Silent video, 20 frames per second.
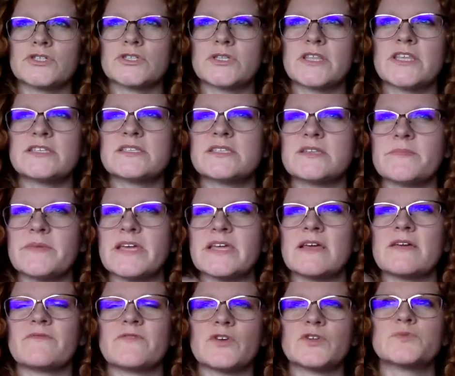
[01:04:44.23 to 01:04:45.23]
this to
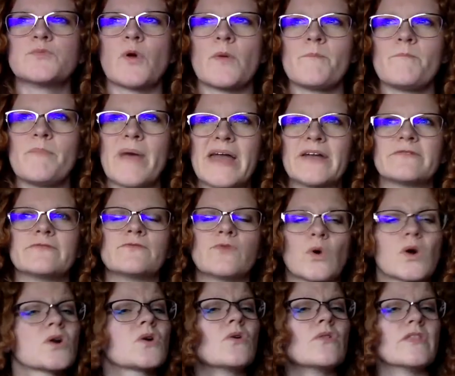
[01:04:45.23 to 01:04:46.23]
me, it feels more
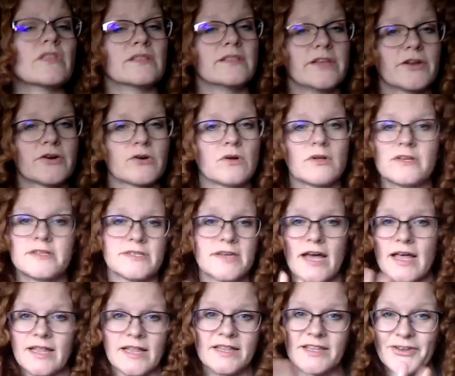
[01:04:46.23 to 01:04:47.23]
metaphorical than literal. It's
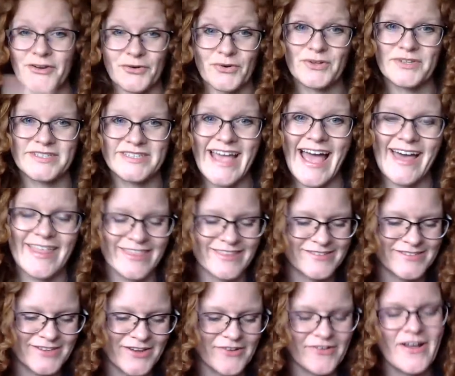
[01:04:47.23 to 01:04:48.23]
not a literal death,
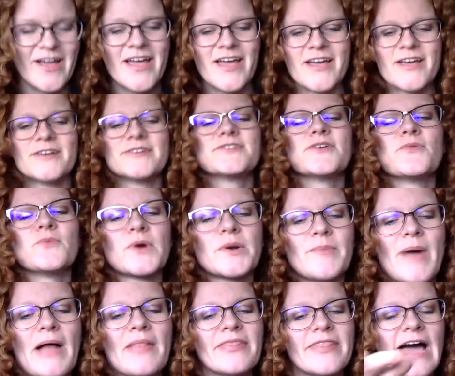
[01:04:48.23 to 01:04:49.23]
so don't worry
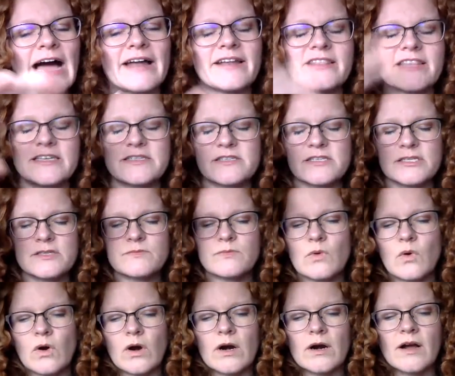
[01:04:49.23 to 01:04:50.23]
about that. This is
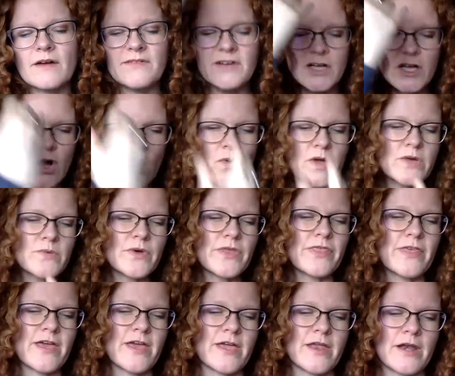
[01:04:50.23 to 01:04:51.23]
more of a going
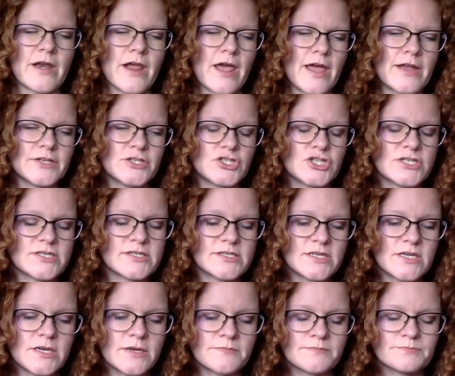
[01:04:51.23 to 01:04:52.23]
within and
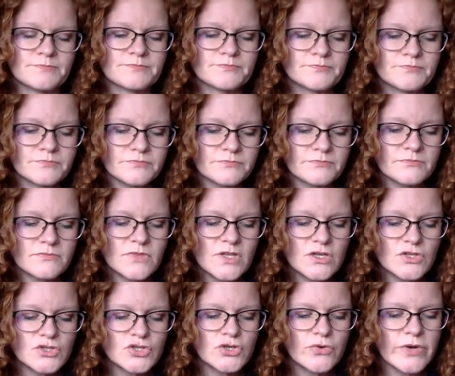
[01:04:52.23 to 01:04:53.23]
just
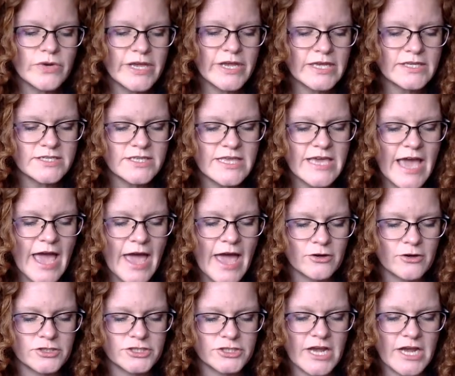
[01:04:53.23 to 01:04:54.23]
tuning into the
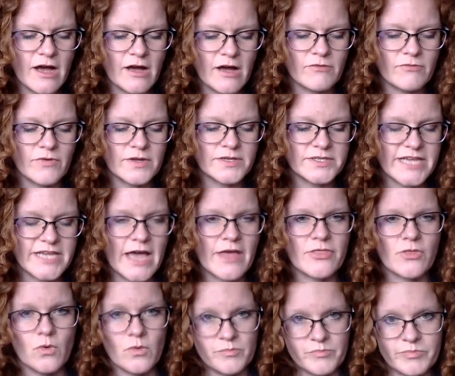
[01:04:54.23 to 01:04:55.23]
energy of death
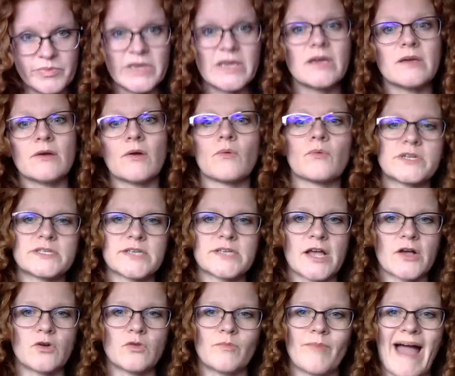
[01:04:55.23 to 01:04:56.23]
or being
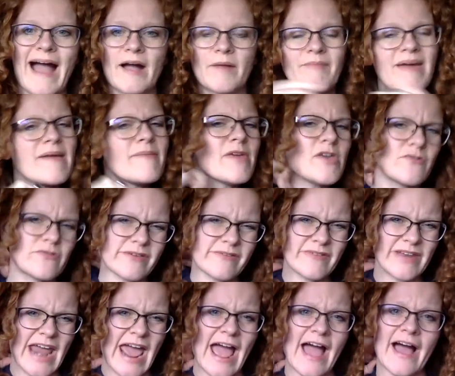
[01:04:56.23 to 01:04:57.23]
recycled back. Maybe you've
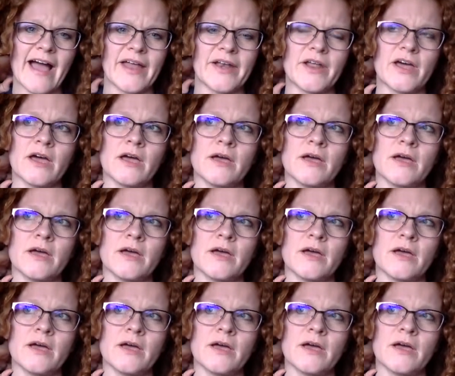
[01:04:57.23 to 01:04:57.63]
even had